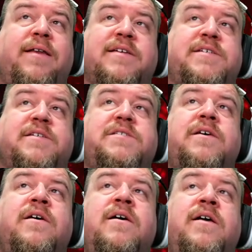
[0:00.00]

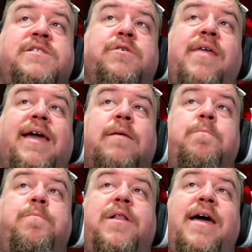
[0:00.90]
weaknesses, so they
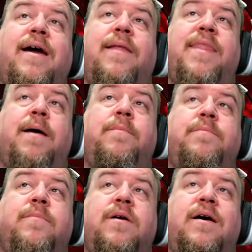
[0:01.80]
can play on
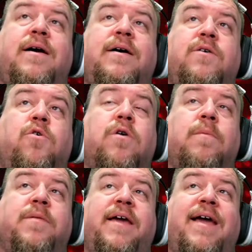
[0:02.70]
them uh,
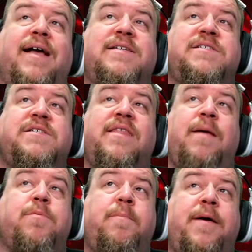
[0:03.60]
horribly as
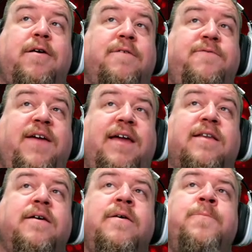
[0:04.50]
they prepare to
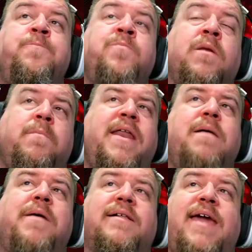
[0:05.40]
feed.
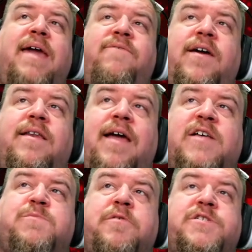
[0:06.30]
Many a Malkavian
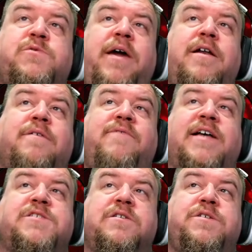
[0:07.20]
has persuaded a
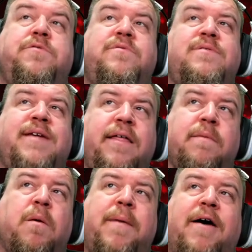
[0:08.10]
vessel to tell
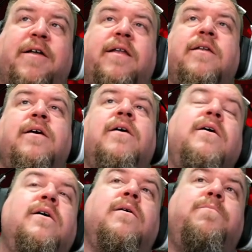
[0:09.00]
them about it,
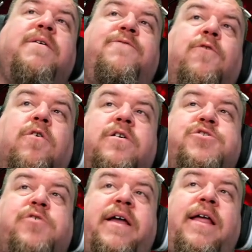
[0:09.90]
before
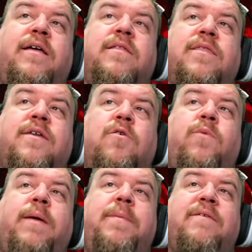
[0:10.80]
draining their
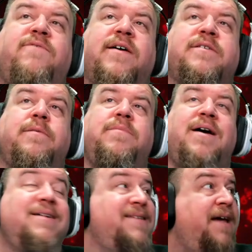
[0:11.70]
weeping victim
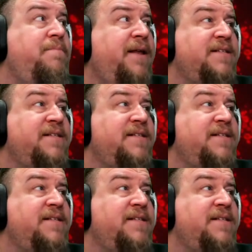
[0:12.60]
not 10